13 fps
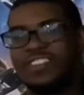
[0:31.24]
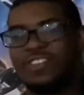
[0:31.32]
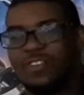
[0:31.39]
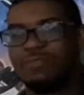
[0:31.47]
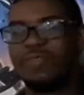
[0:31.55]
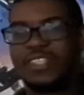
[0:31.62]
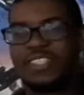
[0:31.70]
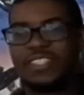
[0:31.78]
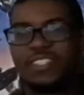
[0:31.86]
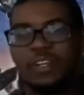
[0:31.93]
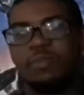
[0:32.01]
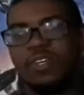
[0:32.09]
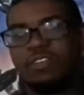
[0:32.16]
so
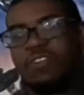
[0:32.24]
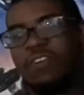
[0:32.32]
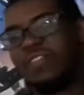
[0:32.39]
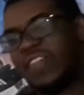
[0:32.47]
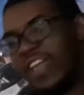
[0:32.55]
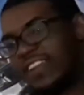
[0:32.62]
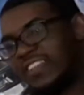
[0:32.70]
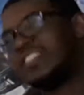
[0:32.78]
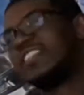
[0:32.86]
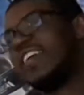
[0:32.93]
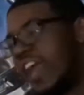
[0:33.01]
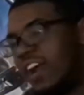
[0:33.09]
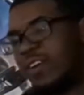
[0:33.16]
much fun, man. This
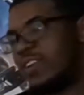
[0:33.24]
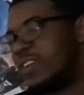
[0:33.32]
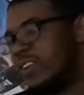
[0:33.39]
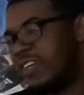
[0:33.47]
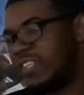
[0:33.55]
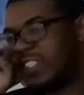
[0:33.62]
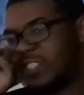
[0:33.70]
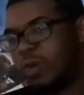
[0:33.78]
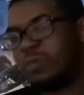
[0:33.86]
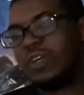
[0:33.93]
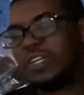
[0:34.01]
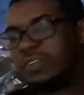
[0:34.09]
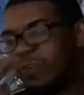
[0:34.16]
character is so
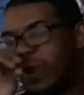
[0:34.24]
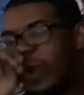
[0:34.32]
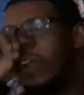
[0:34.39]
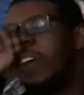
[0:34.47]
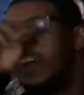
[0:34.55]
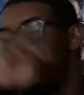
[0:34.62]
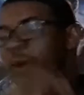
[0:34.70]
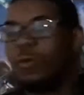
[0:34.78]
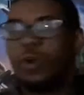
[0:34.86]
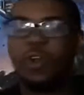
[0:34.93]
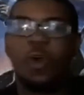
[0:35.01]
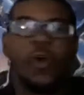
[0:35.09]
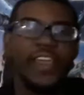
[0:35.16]
much fun. We're
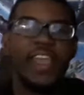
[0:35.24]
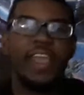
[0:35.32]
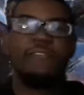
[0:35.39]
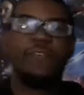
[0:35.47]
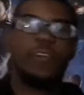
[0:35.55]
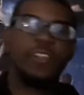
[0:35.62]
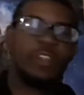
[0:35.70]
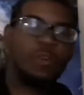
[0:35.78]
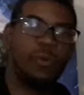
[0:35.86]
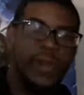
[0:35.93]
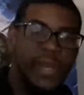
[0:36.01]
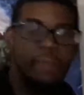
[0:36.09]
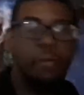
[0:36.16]
going in for
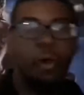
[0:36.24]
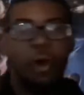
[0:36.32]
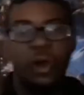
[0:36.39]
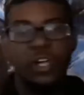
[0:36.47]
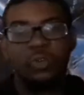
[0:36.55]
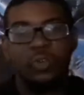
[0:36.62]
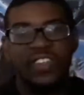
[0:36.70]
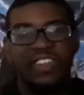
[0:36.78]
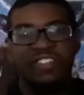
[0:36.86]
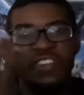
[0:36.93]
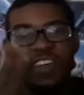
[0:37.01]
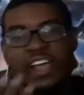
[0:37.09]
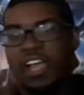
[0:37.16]
three parts with this,
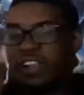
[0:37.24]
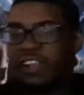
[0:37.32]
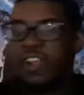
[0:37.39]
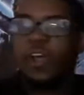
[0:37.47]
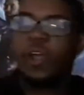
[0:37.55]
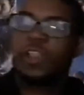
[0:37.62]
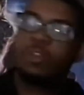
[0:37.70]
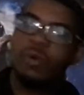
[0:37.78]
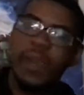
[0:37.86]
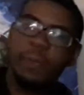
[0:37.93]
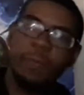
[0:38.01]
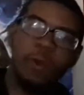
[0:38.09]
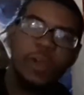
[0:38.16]
you guys.
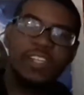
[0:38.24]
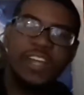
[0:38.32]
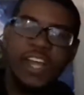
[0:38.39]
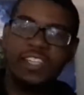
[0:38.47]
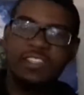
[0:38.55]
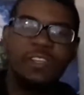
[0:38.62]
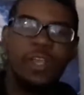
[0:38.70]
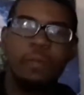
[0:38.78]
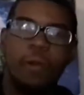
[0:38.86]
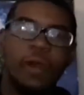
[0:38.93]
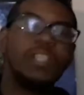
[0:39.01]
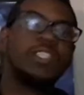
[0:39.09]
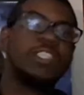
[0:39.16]
Three parts, not two
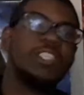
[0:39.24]
parts,